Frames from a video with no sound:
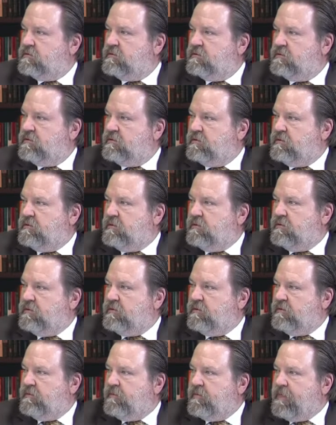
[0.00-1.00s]

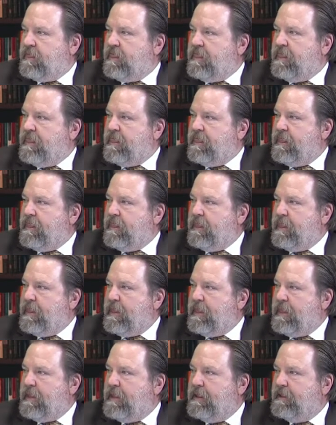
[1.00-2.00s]

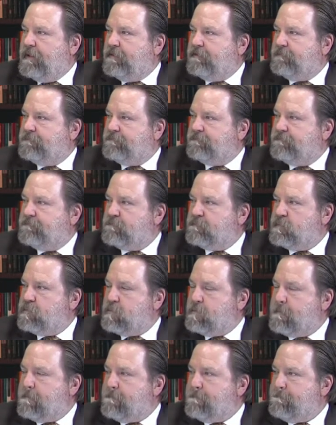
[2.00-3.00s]

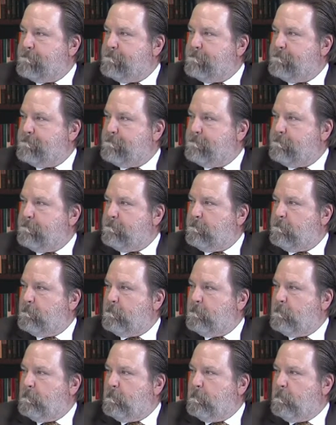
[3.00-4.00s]

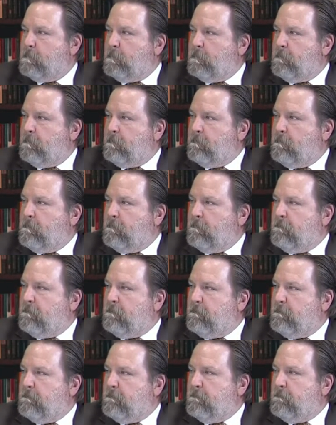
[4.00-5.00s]

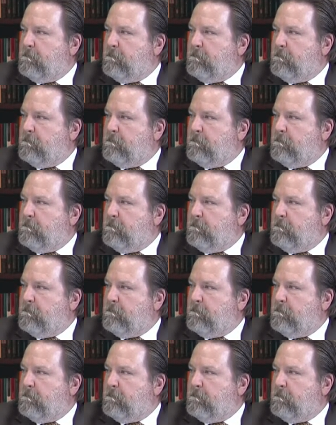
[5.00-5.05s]
No words are spoken by the person on screen.